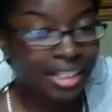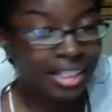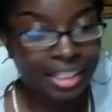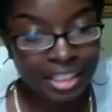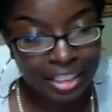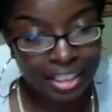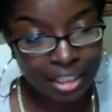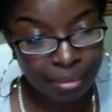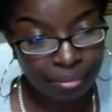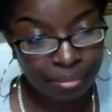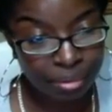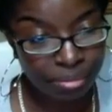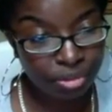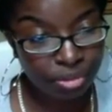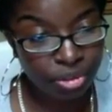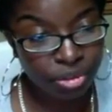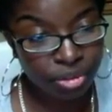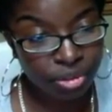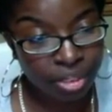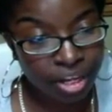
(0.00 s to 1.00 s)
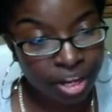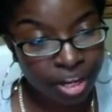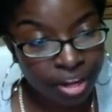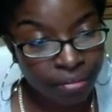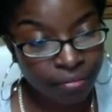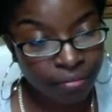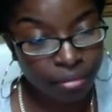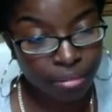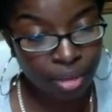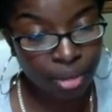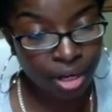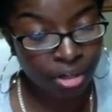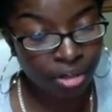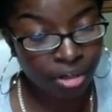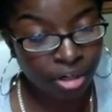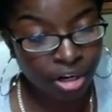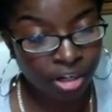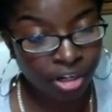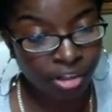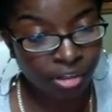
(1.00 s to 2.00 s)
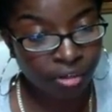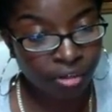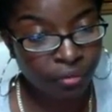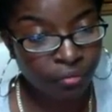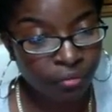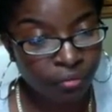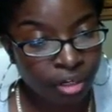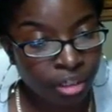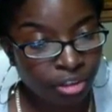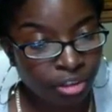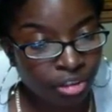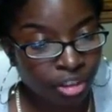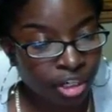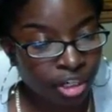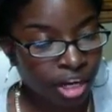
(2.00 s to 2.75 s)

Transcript: and symptoms you're going to have for myocardial infarction.